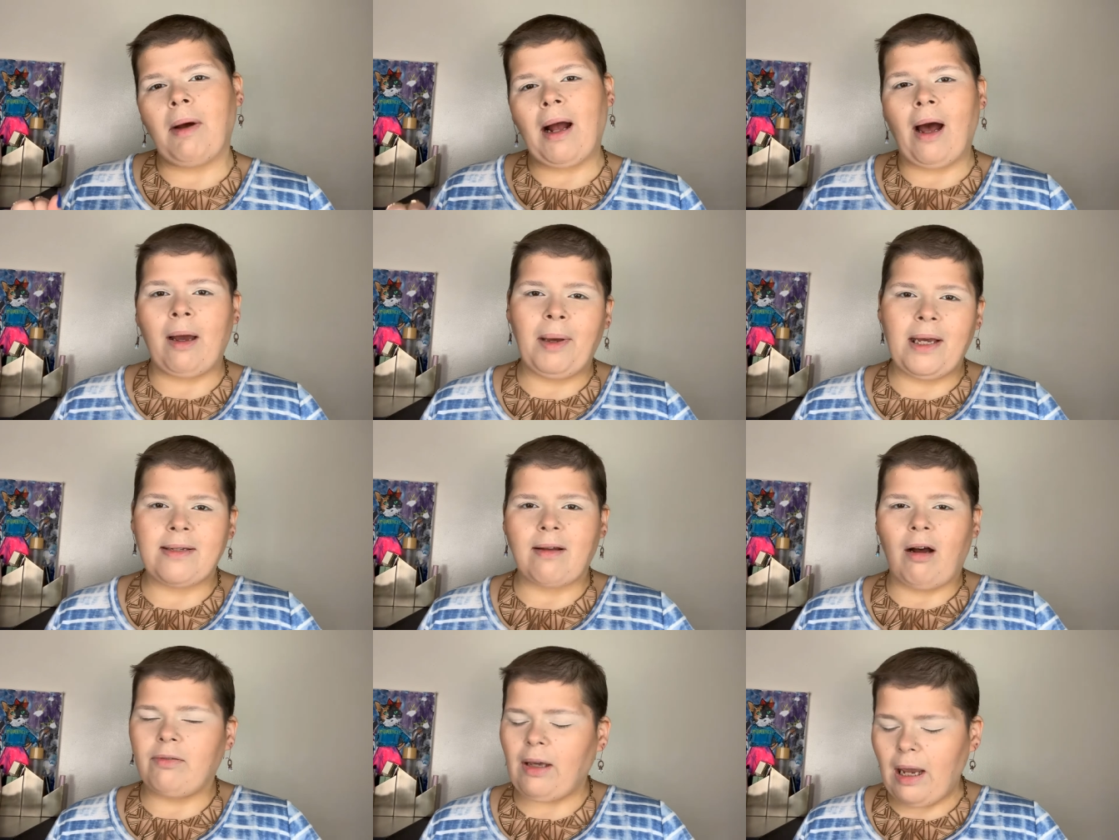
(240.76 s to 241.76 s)
my eye base
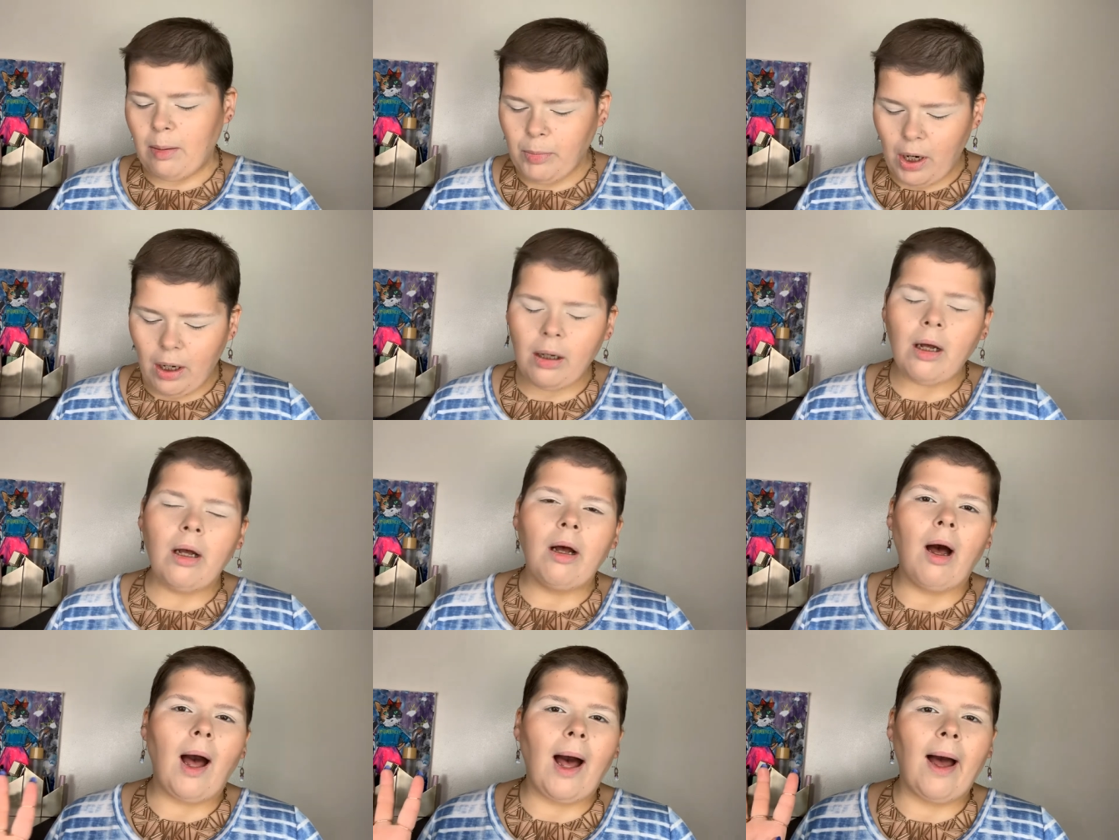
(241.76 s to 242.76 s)
off camera
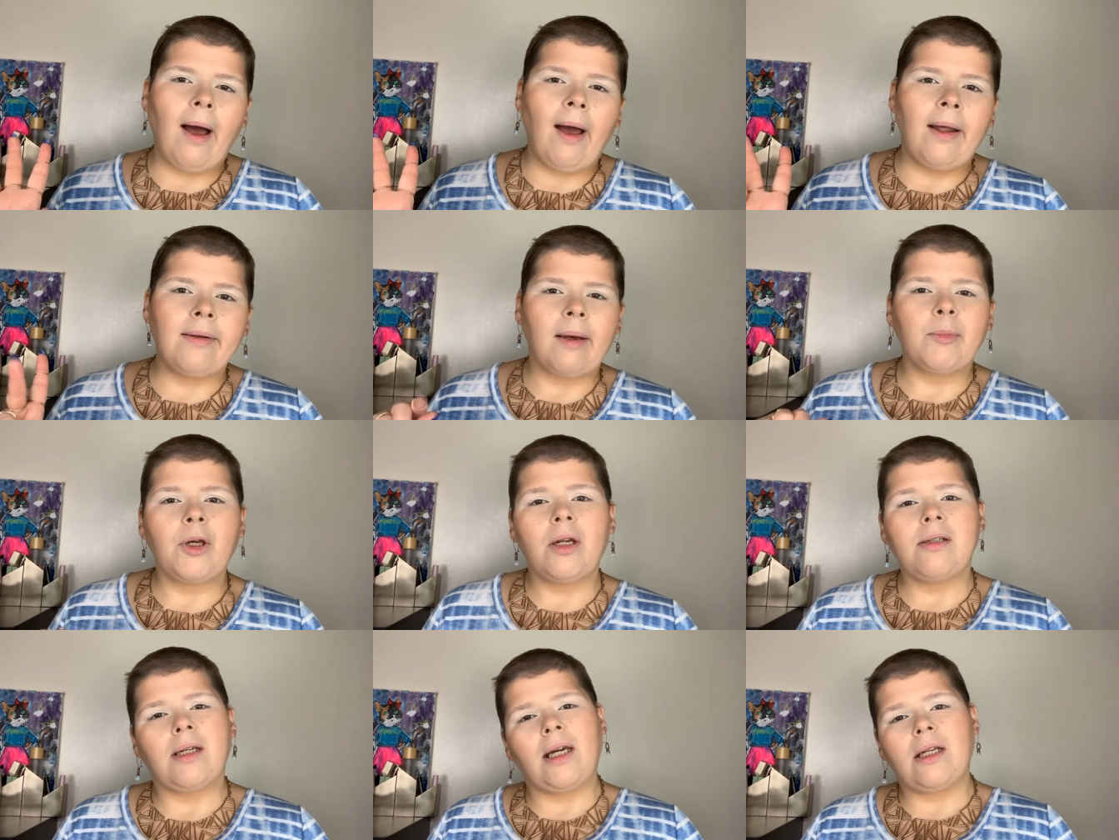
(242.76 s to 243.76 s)
and I'm
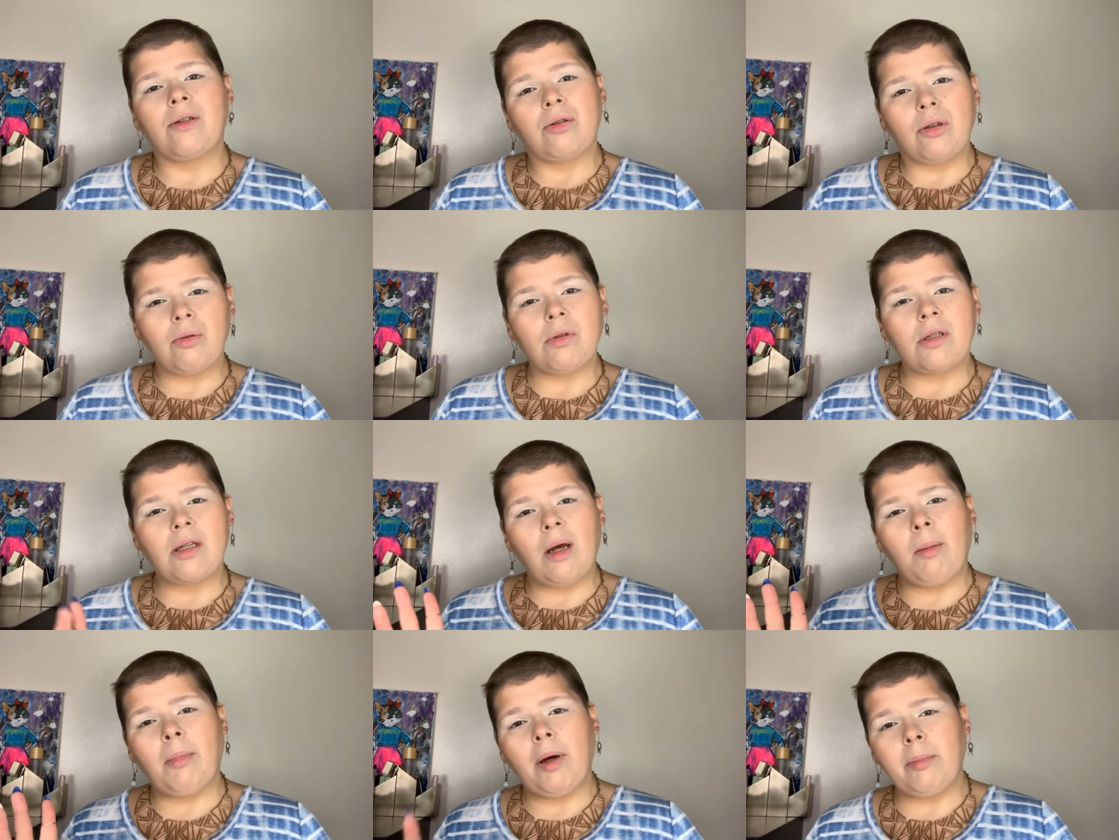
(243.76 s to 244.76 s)
gonna dig into
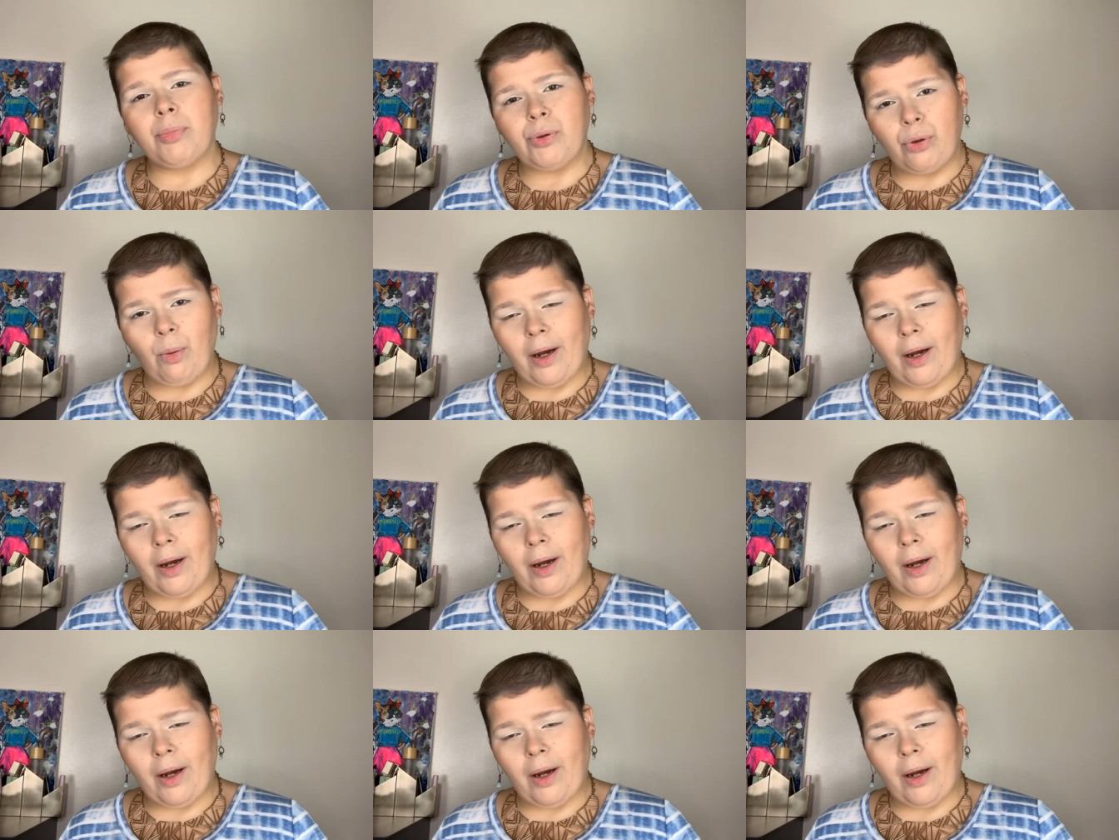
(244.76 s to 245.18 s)
some blue